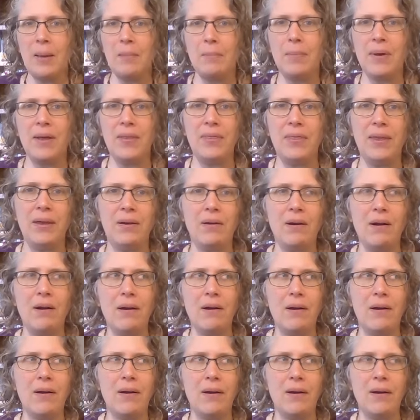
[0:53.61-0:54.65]
But there
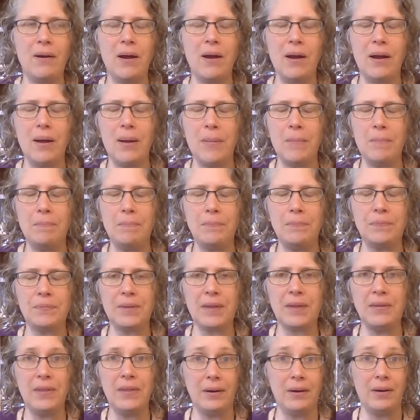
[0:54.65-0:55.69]
are um,
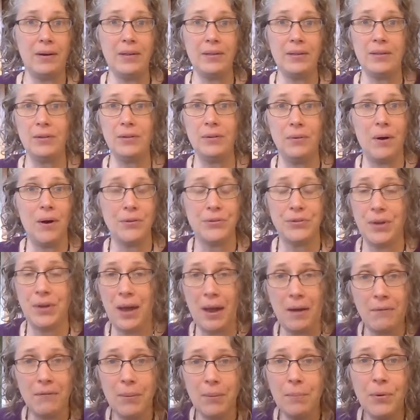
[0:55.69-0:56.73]
there is, you also
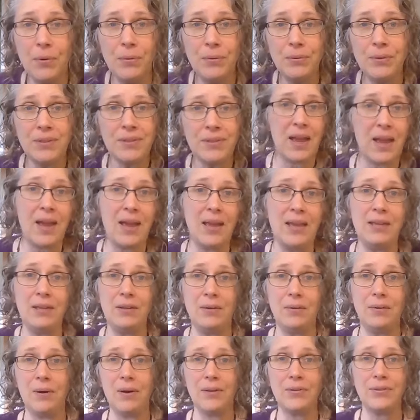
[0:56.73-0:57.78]
have a moon sign.
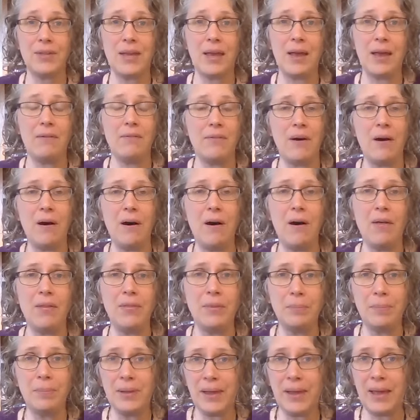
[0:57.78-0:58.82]
You also have all
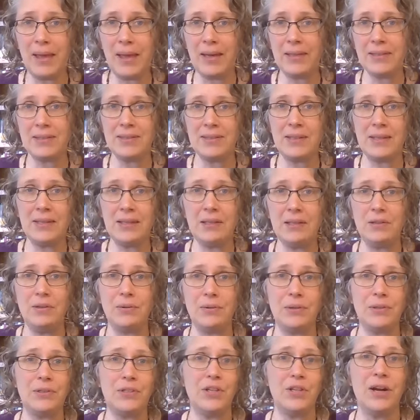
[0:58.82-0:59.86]
the planets in
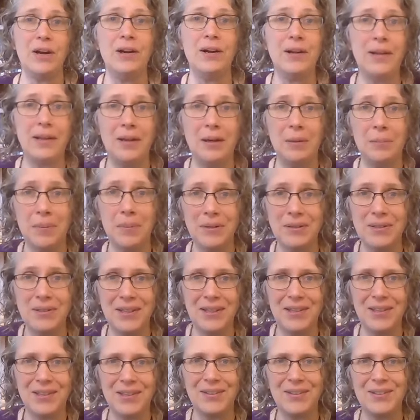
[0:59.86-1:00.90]
your chart in a
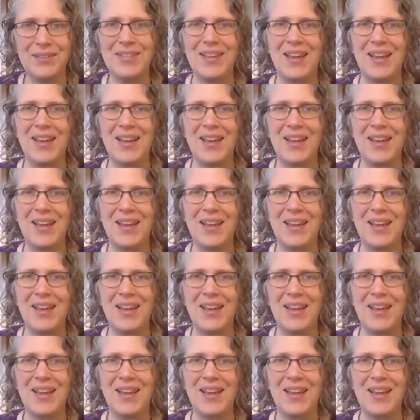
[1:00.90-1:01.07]
particular